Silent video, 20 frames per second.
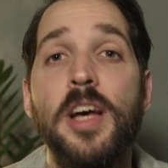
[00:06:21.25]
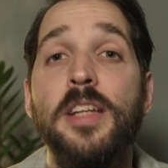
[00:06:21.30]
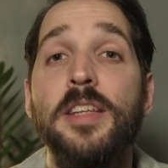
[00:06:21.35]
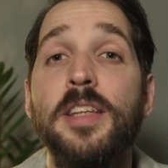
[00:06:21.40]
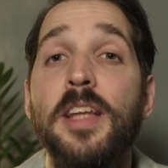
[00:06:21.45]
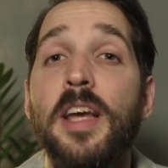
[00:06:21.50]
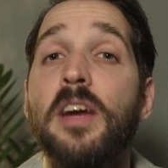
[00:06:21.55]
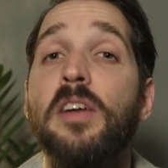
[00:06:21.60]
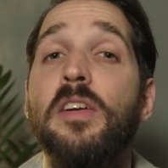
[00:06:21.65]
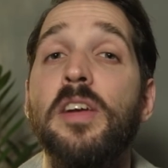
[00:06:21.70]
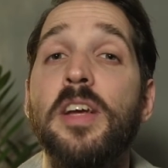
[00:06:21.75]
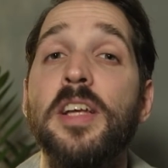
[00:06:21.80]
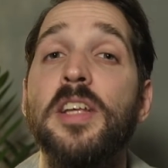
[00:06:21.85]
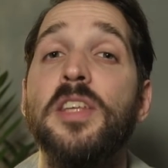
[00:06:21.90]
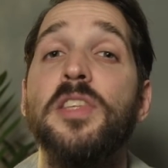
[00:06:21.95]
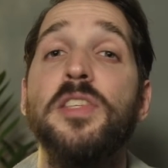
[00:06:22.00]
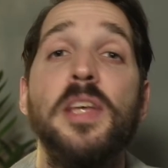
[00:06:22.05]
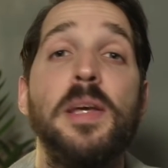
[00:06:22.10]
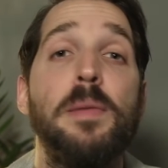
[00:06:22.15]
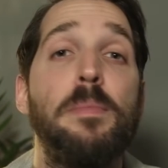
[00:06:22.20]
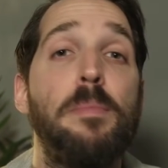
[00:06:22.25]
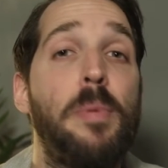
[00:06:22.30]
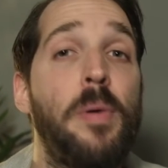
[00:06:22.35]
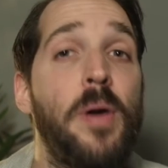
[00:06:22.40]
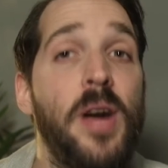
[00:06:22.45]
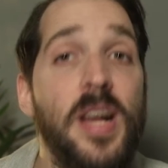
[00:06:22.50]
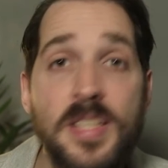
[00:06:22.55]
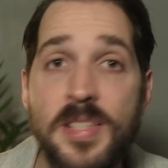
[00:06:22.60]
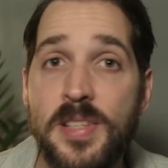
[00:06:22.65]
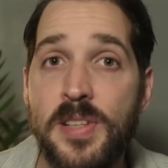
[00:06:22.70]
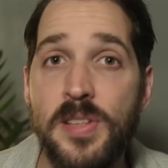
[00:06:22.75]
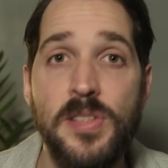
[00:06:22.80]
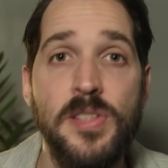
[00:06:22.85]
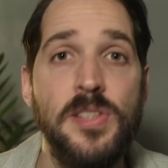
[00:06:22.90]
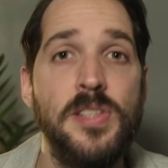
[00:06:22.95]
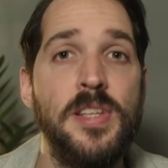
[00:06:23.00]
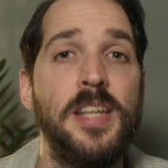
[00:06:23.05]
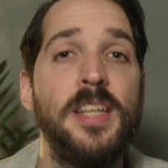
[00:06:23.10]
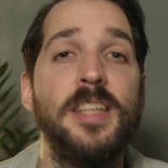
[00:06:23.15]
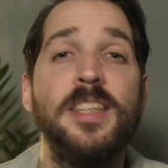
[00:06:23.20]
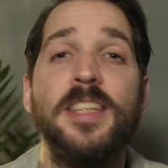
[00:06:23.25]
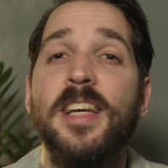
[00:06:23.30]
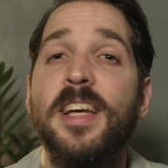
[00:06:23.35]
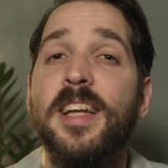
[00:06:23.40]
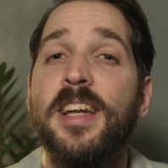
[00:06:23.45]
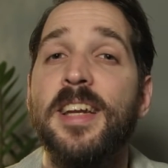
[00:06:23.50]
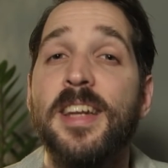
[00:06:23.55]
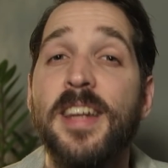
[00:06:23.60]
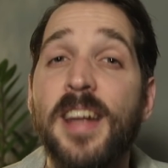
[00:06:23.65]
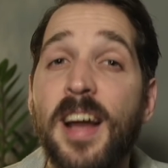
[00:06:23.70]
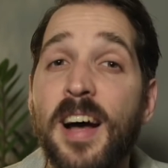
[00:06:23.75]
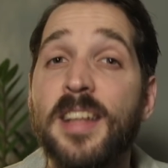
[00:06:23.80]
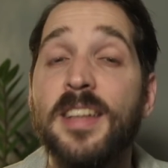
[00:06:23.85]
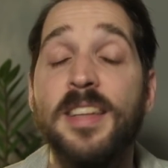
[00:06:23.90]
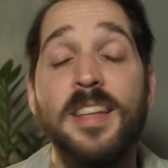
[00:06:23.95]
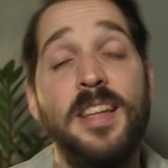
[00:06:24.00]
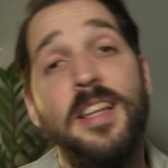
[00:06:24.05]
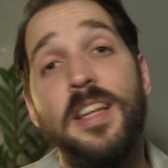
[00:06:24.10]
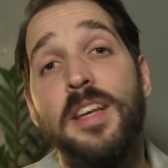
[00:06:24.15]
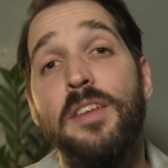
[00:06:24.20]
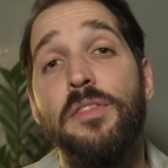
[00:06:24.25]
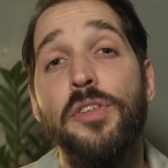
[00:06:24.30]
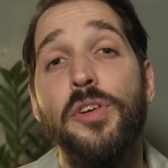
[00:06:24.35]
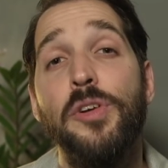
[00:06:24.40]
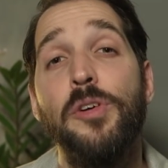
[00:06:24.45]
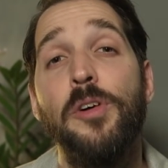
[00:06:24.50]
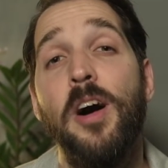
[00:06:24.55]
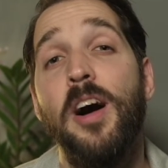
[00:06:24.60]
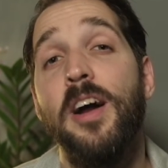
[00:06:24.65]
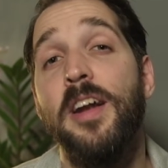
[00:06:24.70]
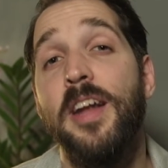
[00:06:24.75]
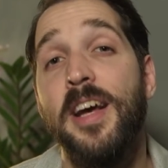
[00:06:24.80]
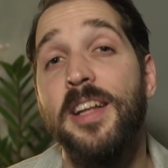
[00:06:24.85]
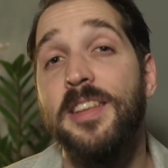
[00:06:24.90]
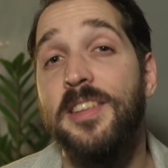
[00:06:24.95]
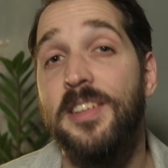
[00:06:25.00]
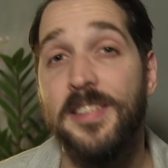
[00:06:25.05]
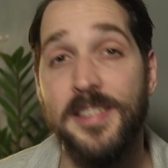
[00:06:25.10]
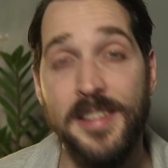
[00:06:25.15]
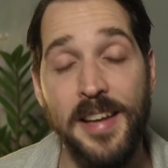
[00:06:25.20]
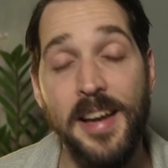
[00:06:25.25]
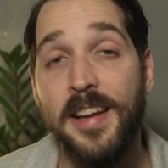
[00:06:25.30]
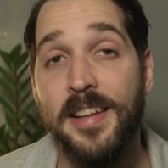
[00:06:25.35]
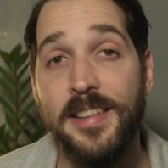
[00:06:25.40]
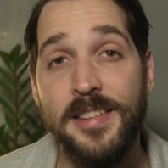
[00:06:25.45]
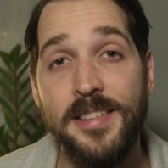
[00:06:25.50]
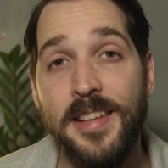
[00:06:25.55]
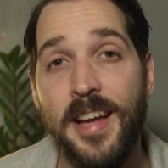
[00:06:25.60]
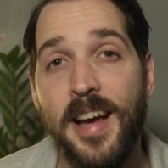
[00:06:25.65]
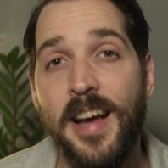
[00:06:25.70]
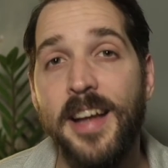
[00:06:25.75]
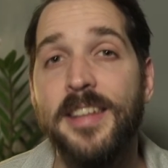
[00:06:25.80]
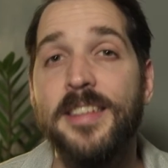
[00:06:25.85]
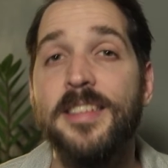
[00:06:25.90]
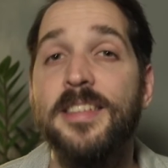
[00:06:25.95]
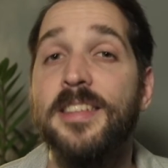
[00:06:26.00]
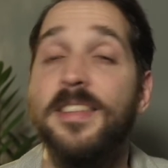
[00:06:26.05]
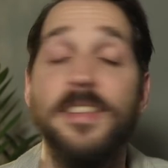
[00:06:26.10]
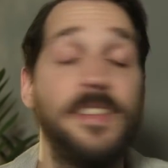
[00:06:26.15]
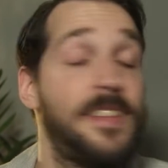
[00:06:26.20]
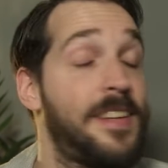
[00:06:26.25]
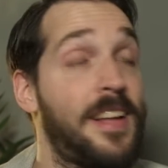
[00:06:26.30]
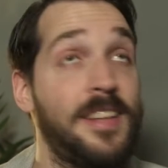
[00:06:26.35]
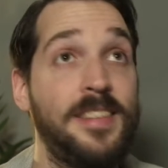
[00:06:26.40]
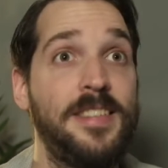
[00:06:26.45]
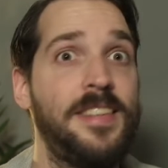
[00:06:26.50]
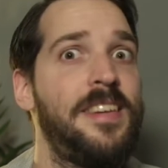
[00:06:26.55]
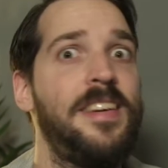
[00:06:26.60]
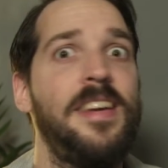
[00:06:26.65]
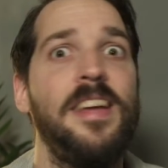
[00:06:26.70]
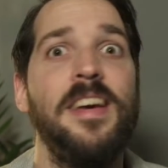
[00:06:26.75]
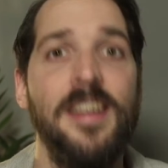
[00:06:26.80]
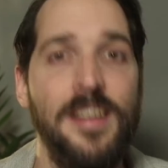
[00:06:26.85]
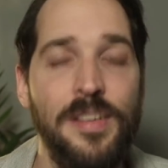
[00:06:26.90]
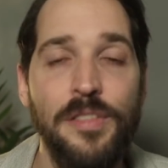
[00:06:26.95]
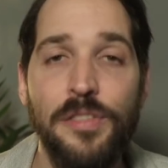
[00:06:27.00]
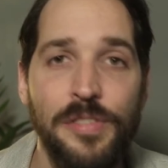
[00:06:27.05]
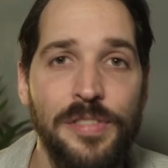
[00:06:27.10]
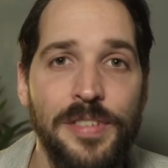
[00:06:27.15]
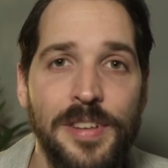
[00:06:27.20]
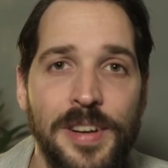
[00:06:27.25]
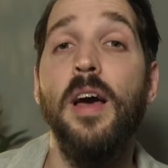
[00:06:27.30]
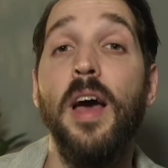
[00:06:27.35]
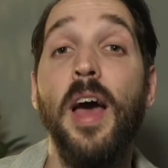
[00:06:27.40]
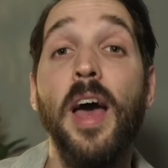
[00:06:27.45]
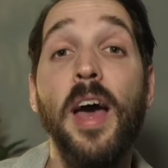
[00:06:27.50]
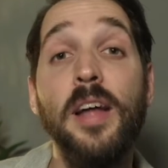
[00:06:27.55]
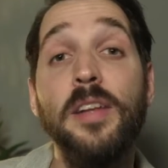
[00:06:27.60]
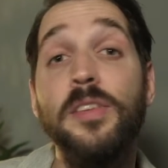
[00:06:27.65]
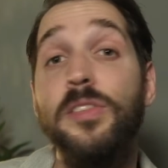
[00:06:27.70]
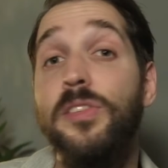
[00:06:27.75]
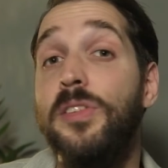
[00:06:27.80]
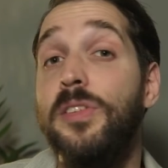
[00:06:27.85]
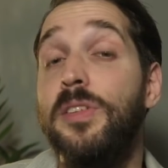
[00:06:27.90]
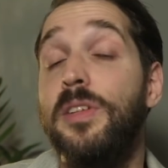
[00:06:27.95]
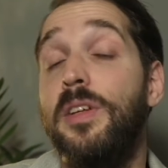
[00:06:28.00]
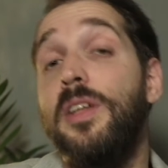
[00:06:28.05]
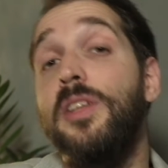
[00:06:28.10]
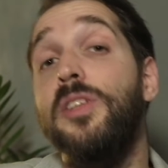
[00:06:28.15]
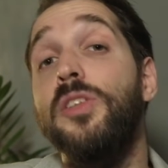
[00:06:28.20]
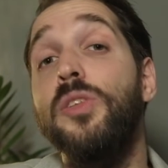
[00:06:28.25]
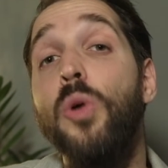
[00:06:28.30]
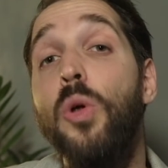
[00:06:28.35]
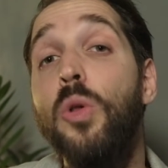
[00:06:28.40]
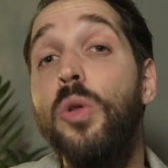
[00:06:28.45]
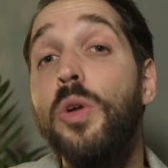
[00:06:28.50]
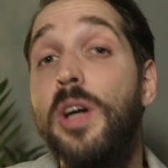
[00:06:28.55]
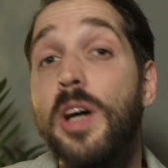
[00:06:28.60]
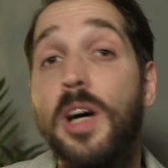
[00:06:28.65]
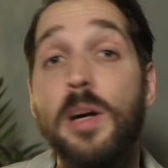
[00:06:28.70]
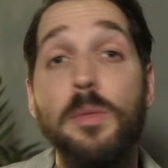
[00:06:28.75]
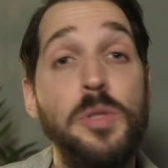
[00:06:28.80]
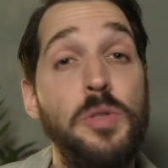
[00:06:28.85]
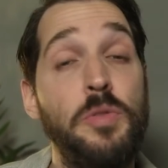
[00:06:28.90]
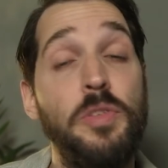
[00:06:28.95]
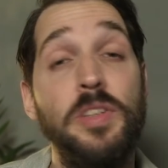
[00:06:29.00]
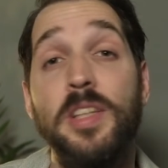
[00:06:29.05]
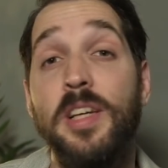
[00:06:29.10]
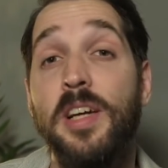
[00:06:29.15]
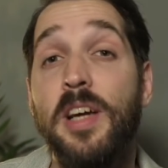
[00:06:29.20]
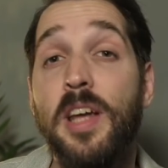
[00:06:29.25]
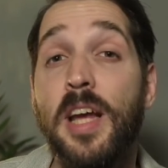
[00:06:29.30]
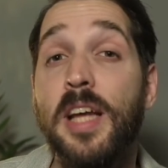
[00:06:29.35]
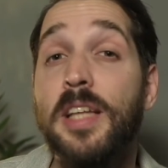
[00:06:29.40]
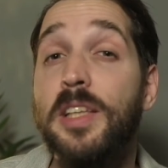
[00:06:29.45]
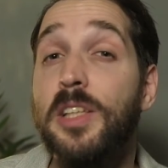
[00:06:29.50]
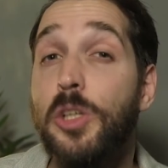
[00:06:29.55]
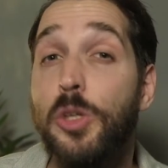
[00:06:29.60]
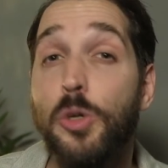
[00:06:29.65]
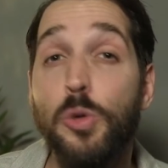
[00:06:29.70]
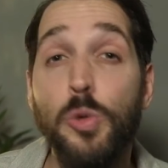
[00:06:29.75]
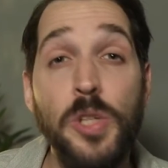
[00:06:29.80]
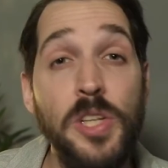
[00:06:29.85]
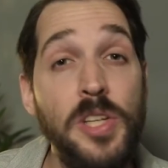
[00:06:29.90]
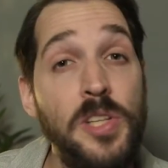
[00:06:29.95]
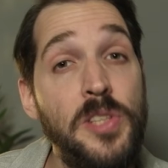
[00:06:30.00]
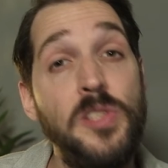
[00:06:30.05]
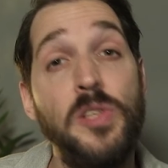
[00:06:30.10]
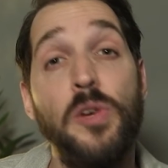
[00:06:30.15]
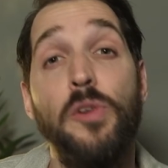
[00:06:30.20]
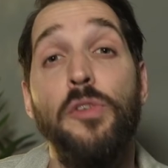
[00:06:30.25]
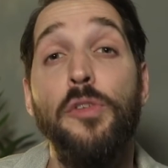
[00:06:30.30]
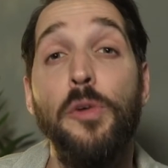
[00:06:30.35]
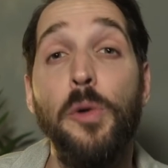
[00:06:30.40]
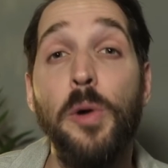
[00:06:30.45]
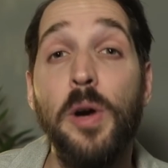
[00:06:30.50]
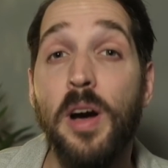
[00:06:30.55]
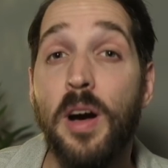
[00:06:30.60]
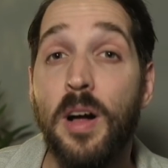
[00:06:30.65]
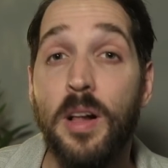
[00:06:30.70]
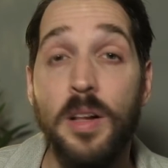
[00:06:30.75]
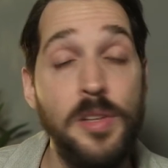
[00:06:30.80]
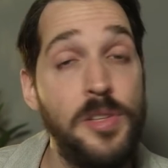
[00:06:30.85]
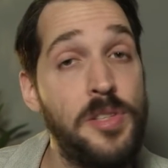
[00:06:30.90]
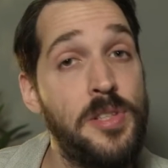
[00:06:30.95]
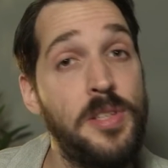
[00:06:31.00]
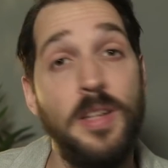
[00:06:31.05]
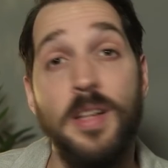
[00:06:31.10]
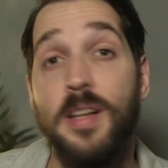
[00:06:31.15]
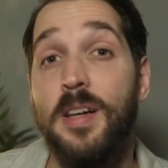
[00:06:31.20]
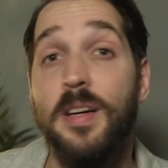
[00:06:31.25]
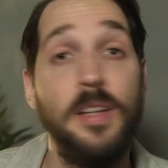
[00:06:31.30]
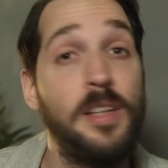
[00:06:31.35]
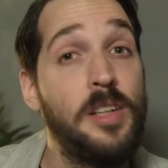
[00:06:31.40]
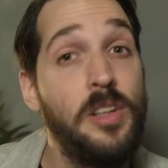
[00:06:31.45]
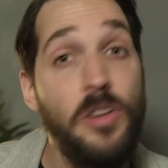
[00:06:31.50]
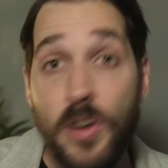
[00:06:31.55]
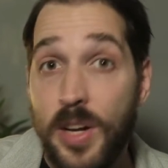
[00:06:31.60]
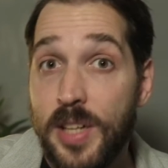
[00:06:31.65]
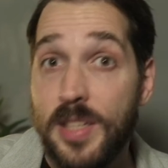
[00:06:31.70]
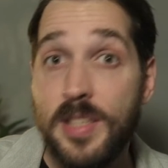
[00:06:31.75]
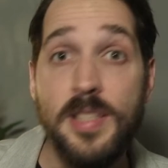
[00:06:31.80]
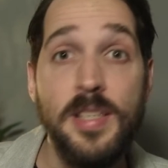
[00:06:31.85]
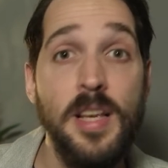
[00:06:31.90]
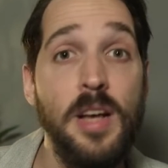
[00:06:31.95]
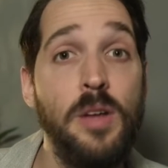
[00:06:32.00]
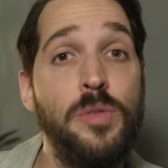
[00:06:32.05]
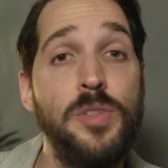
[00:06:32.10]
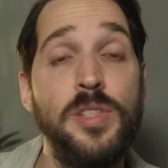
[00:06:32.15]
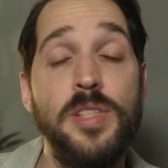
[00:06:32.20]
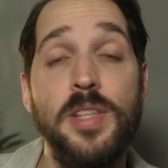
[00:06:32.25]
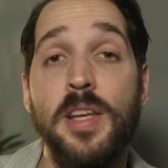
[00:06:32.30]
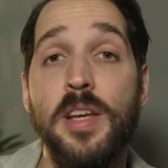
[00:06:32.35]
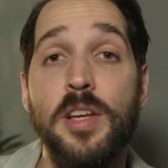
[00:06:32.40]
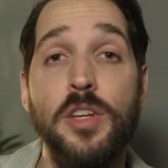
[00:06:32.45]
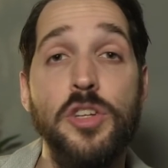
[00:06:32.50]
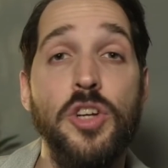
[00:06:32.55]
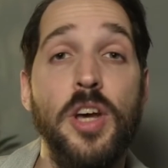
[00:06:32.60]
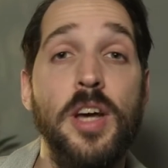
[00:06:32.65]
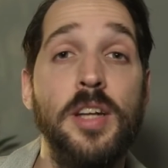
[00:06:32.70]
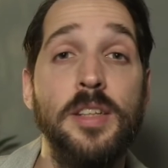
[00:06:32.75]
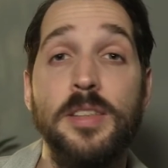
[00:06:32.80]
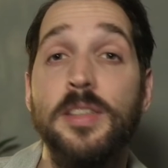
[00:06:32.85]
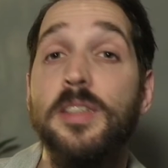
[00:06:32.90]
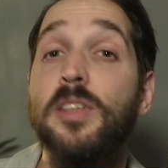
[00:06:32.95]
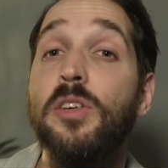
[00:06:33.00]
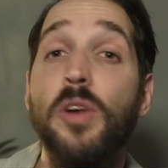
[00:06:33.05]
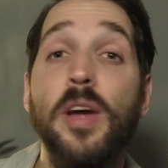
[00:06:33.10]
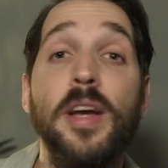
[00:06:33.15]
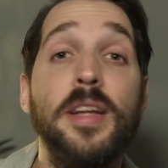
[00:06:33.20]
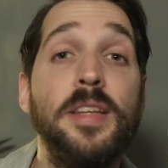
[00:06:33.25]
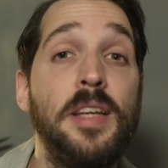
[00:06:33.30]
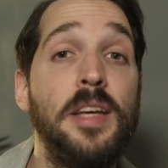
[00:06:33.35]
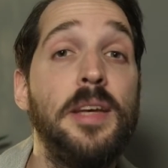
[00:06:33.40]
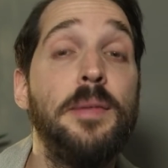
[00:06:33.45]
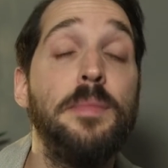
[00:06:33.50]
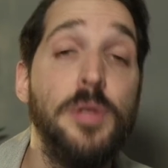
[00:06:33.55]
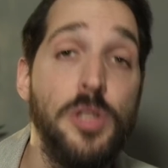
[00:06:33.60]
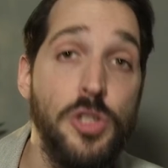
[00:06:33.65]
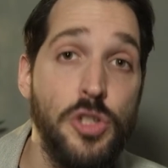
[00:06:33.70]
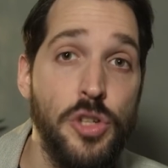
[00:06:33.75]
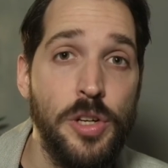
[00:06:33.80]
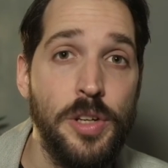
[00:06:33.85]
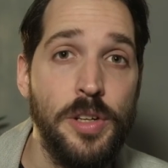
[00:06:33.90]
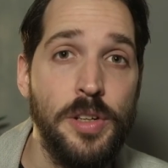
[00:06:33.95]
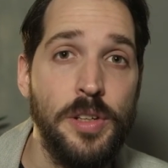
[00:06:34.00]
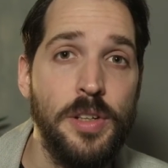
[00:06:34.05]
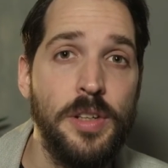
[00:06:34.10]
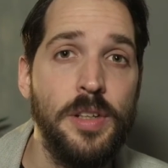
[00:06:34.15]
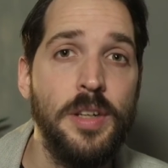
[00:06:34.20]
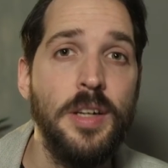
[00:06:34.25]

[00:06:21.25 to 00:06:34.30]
There is a presence, it cannot leave you unentertained and not in naive. And it all comes with the great goodies of vocals, great soundstage and great imaging.